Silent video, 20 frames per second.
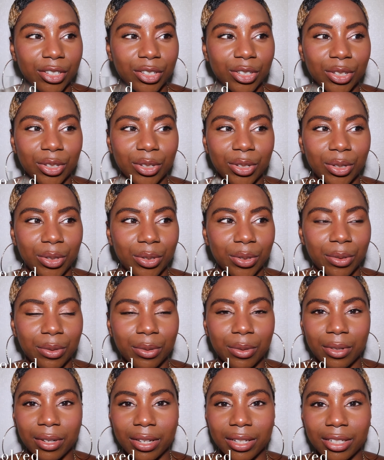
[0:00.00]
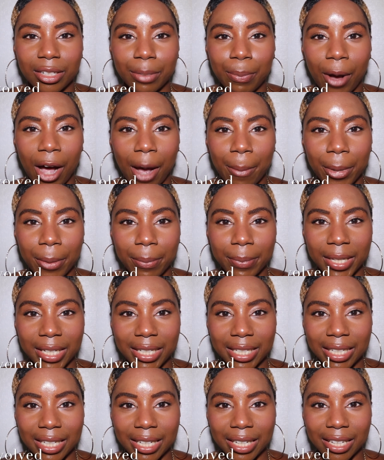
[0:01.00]
to department
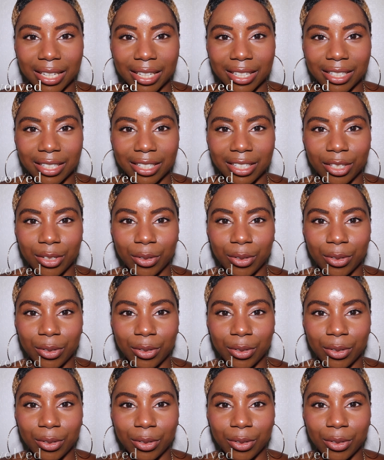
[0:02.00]
meetings,